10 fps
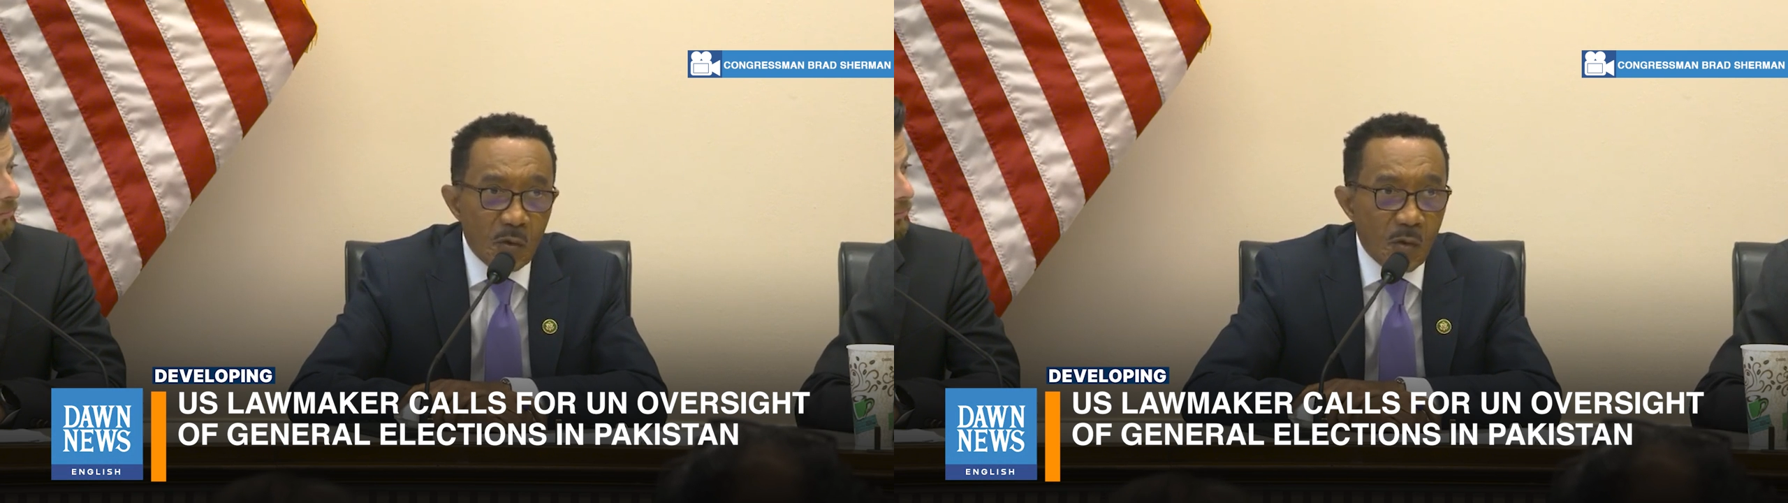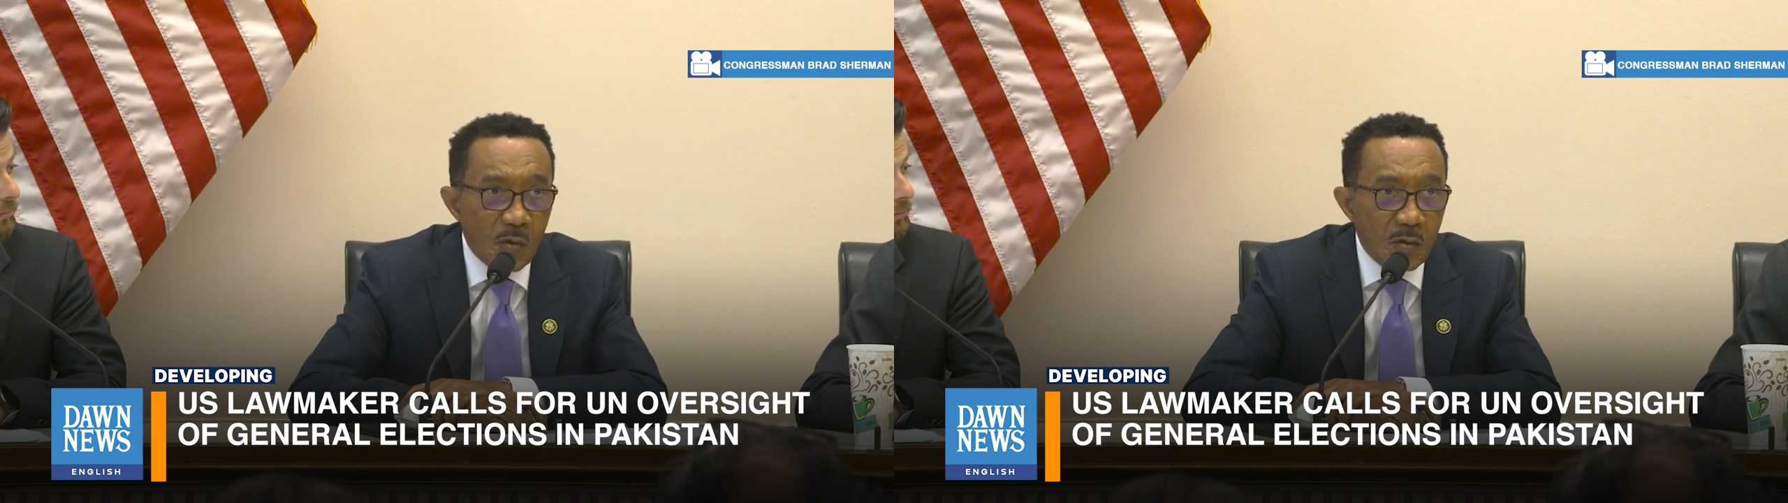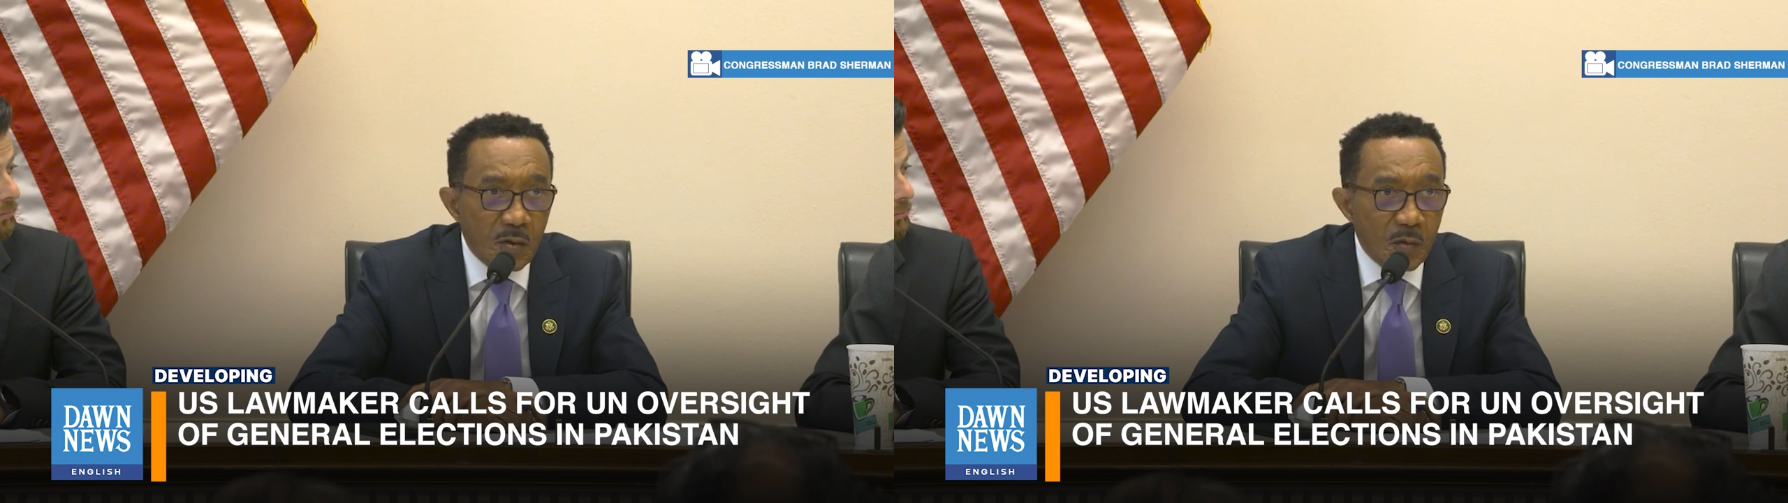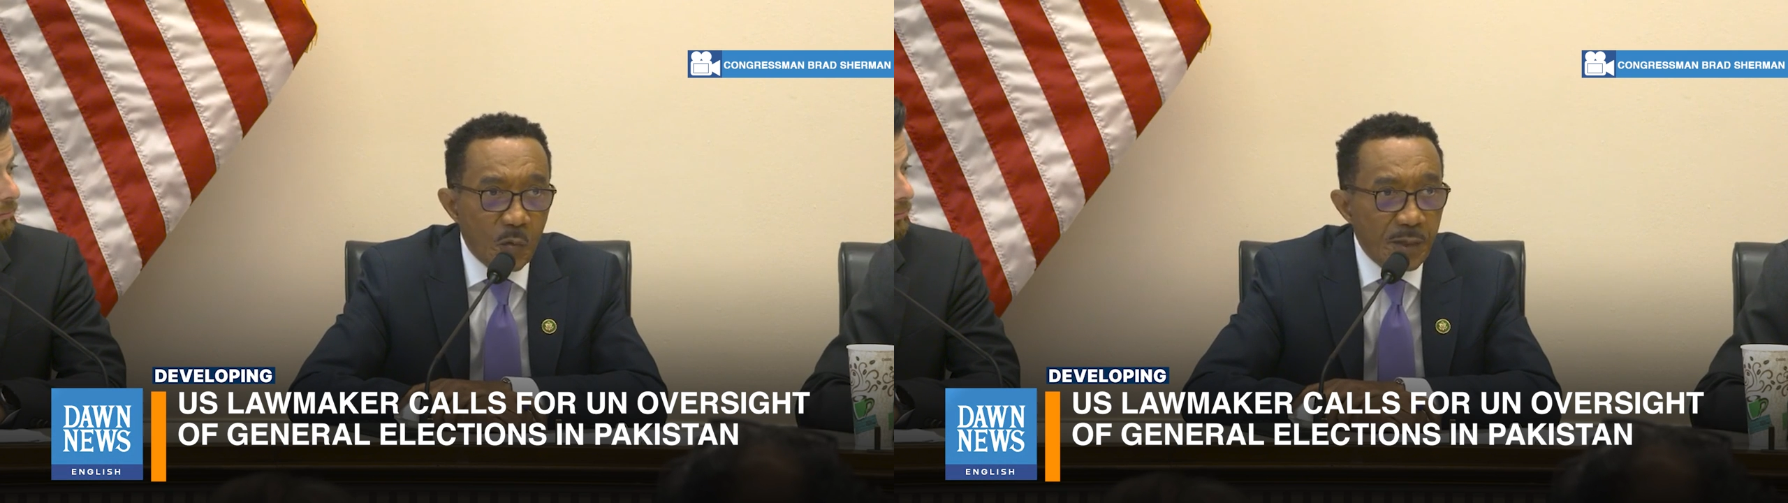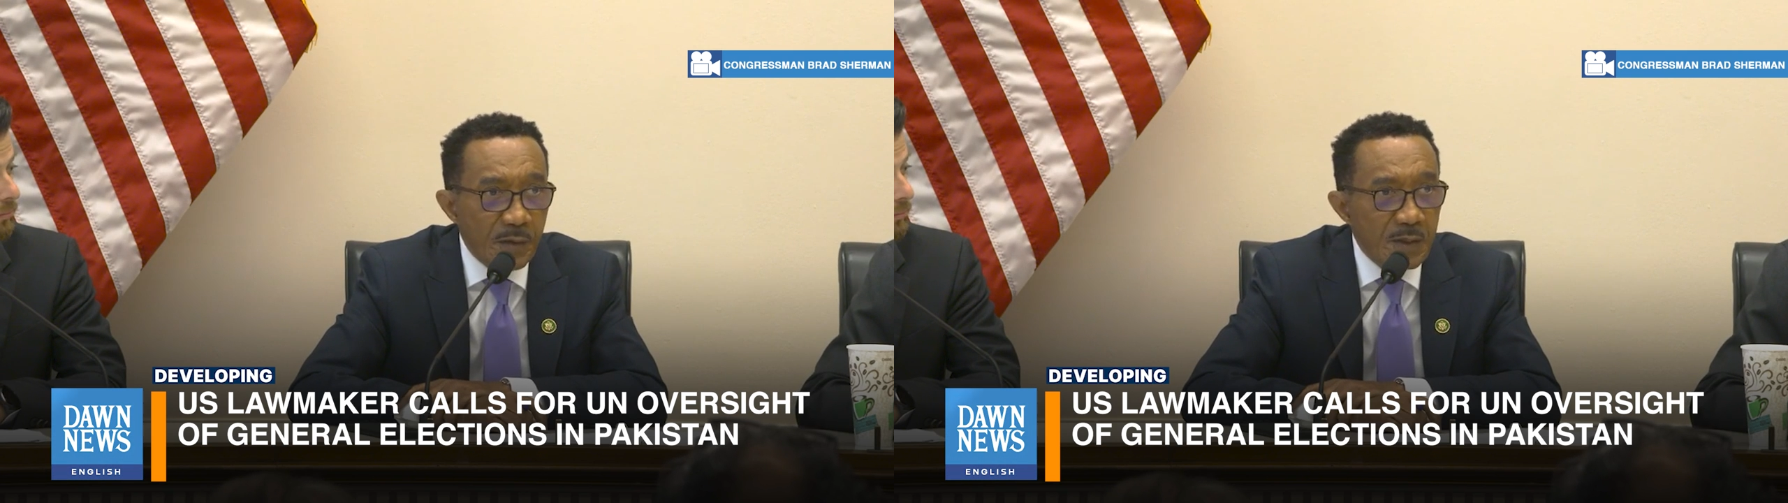all are
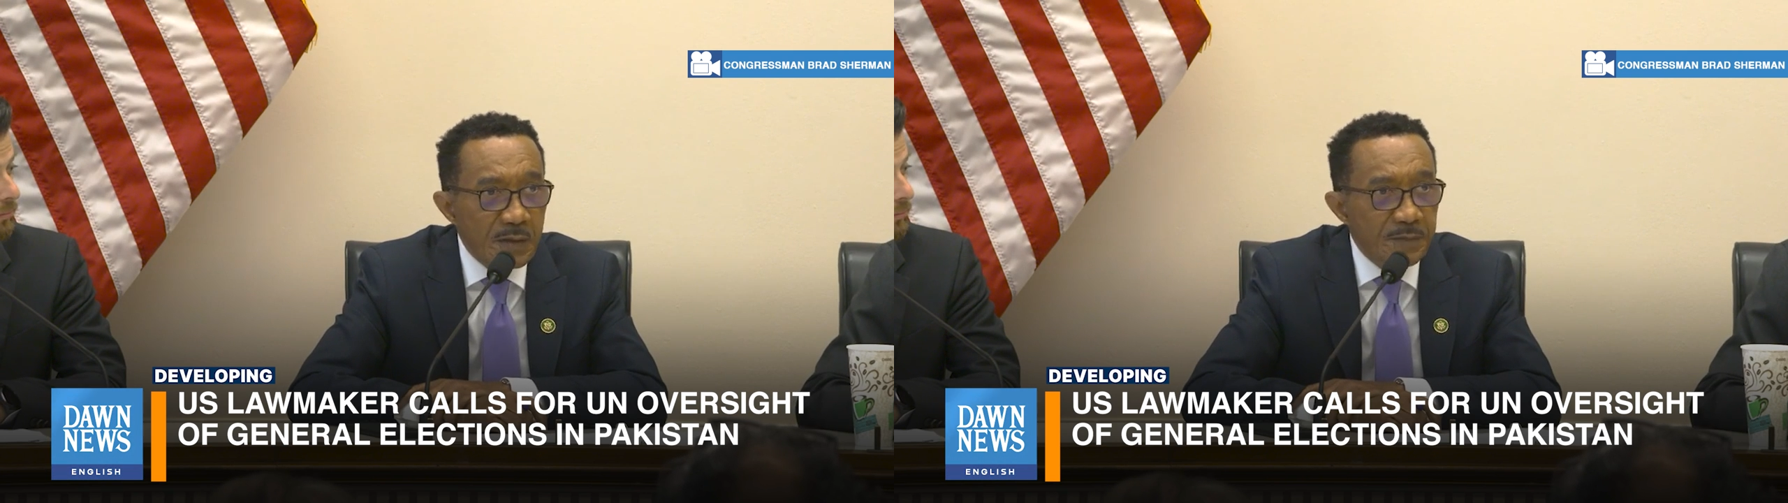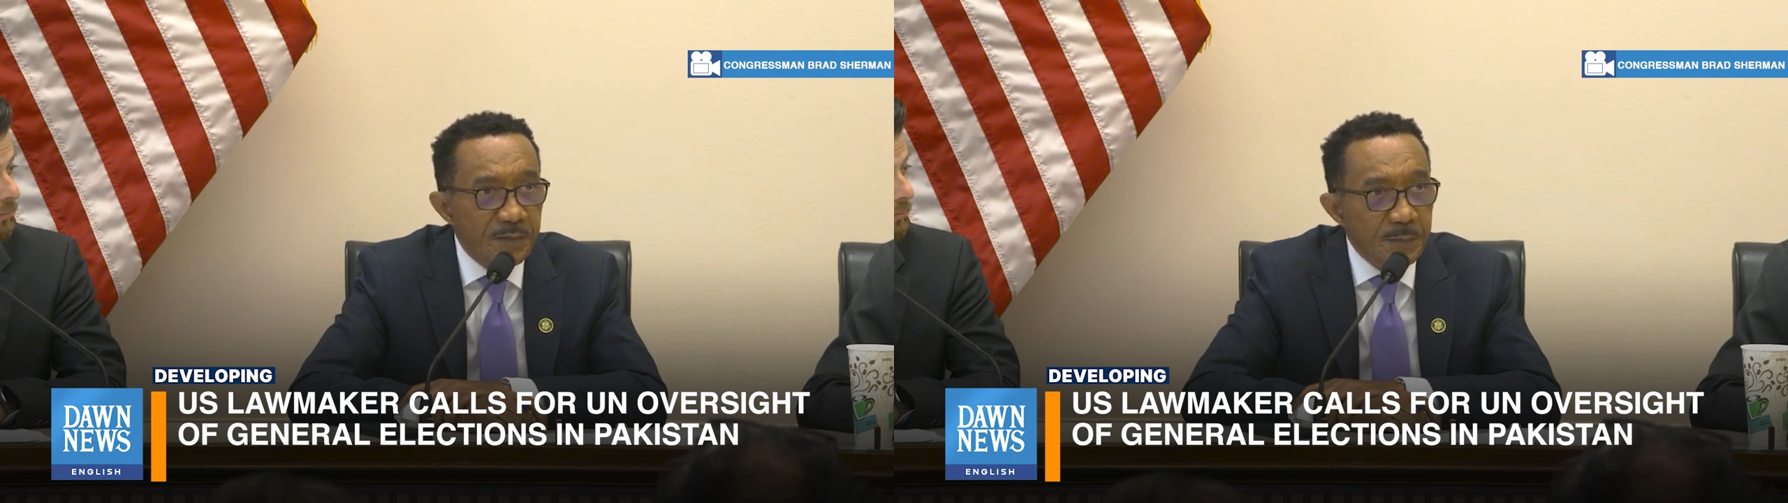aware of,